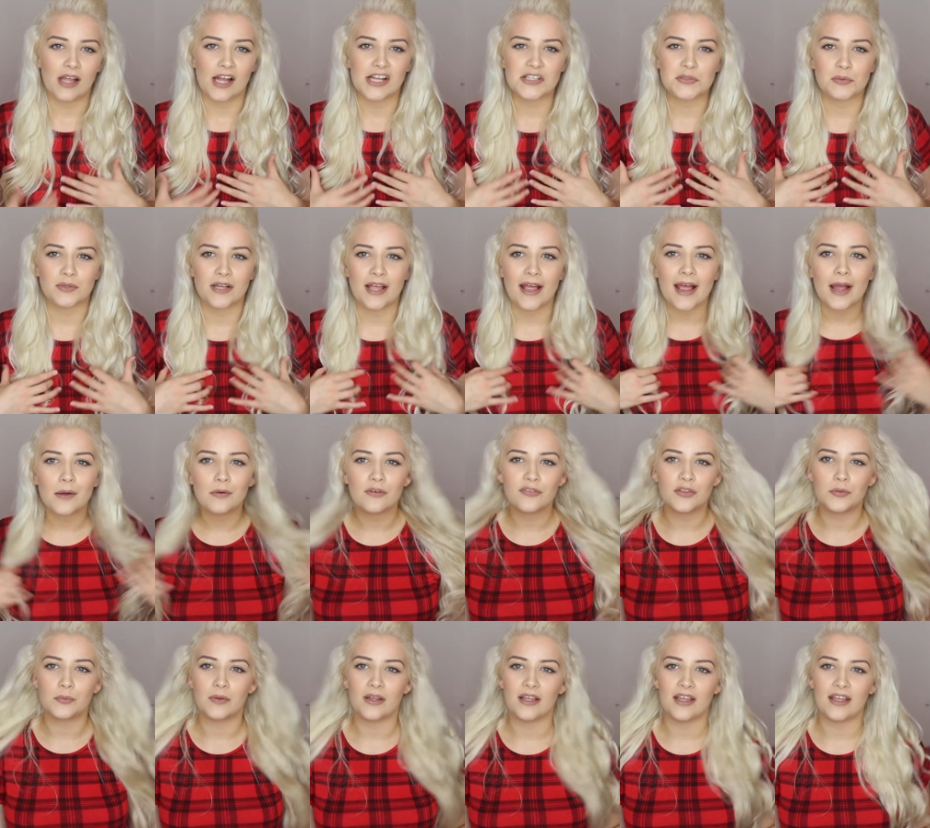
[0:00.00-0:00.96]
I just want it out of
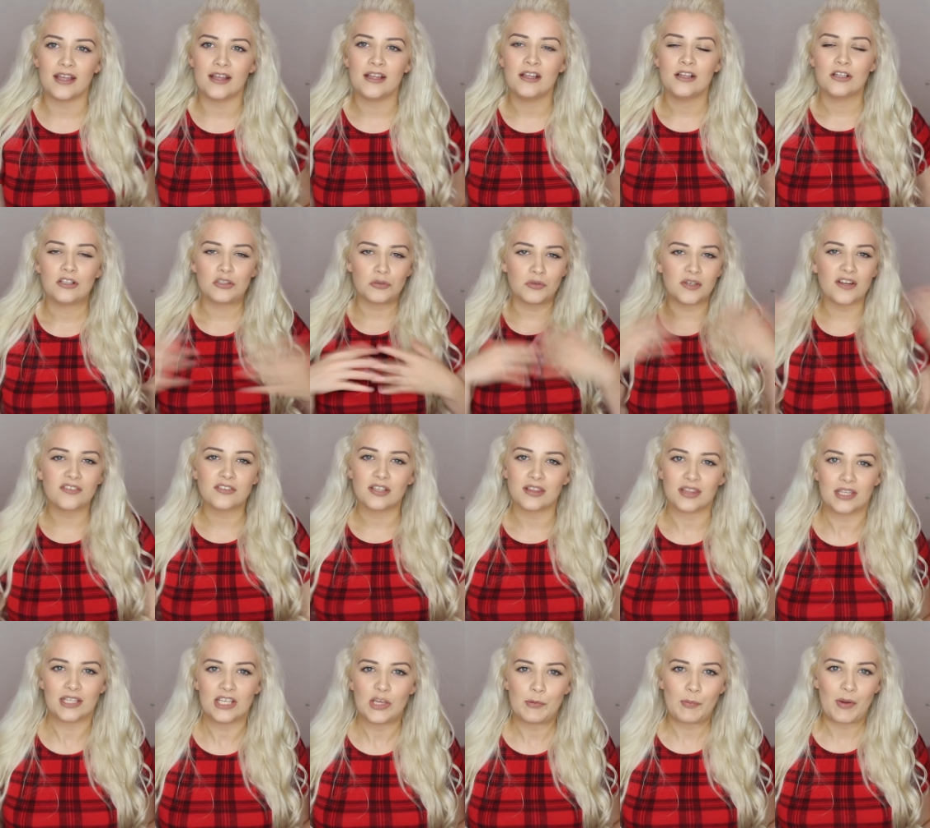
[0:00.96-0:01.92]
the way, don't have to
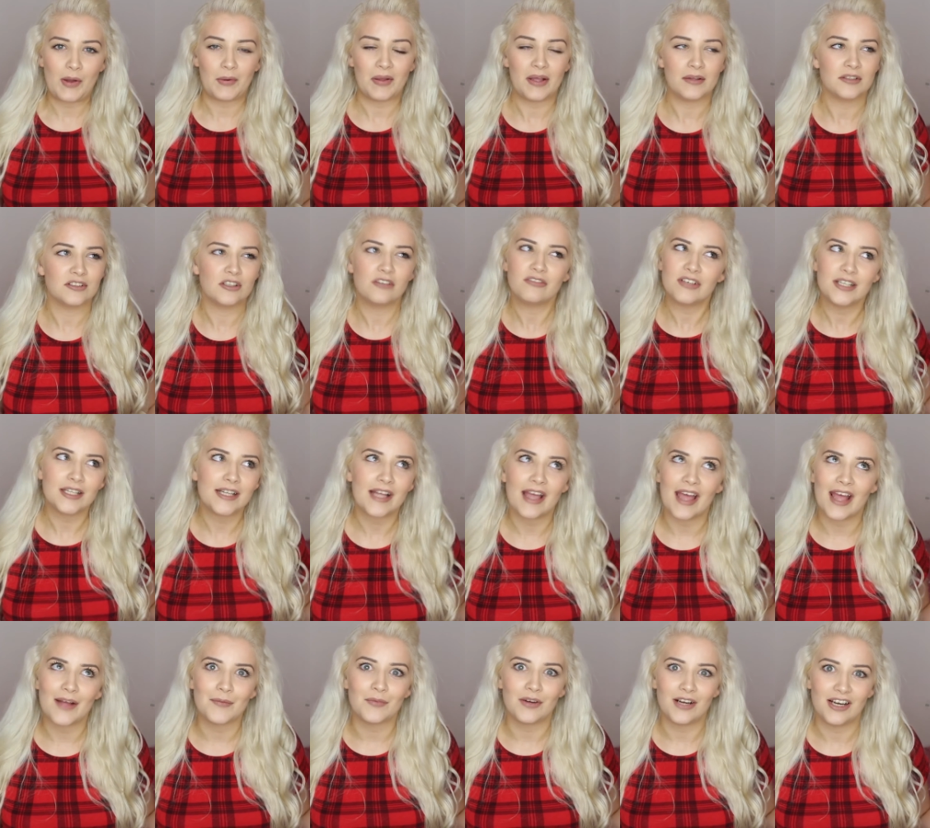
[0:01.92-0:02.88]
think about it, not really
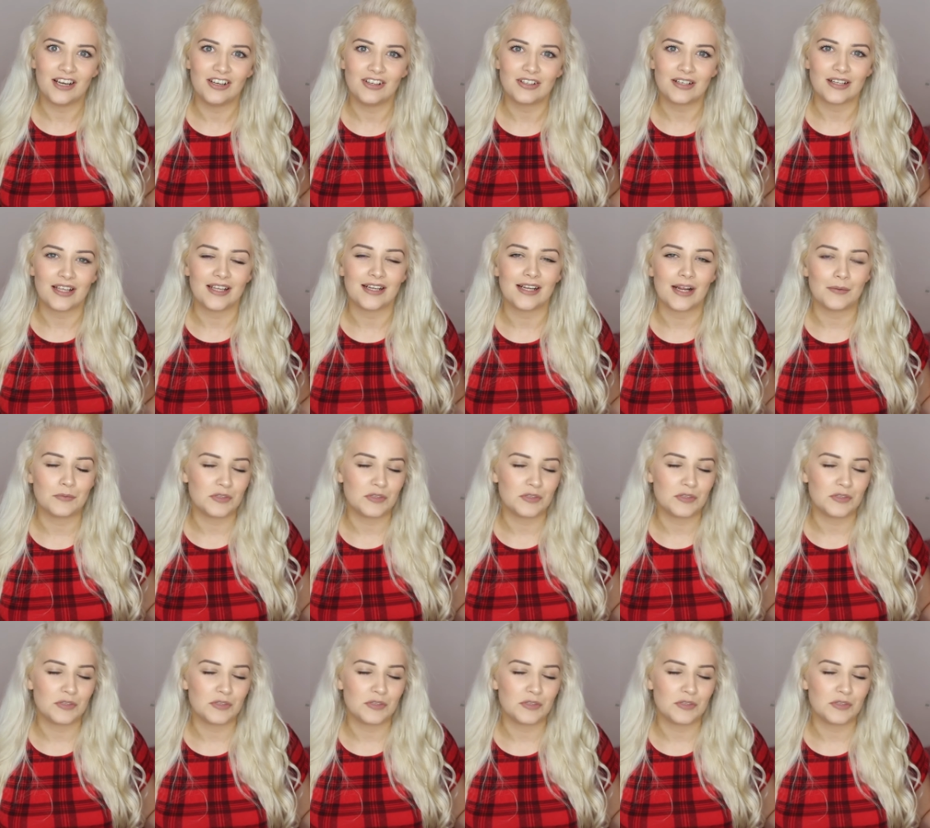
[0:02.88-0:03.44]
caring what I look like.